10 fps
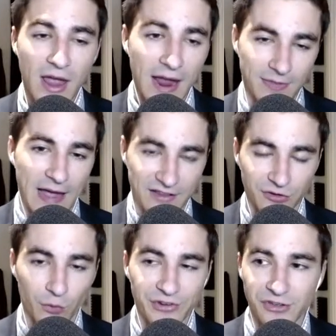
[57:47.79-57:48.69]
and that's
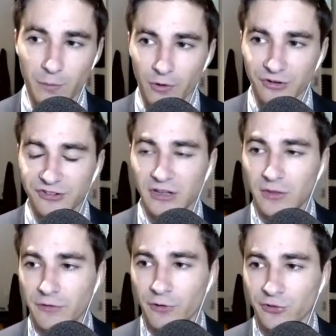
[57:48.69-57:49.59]
the reason you purchased it in
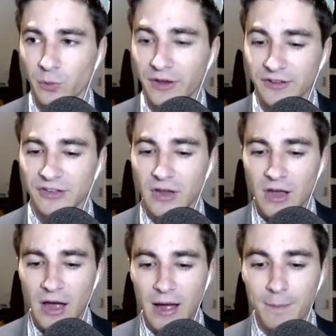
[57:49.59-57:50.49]
the first place.
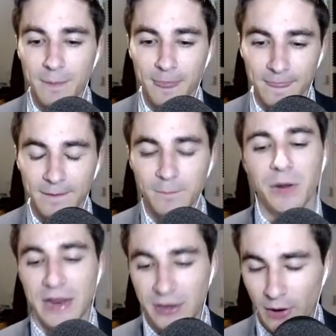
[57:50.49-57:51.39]

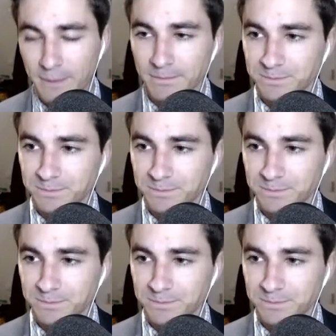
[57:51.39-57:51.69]
But anyway.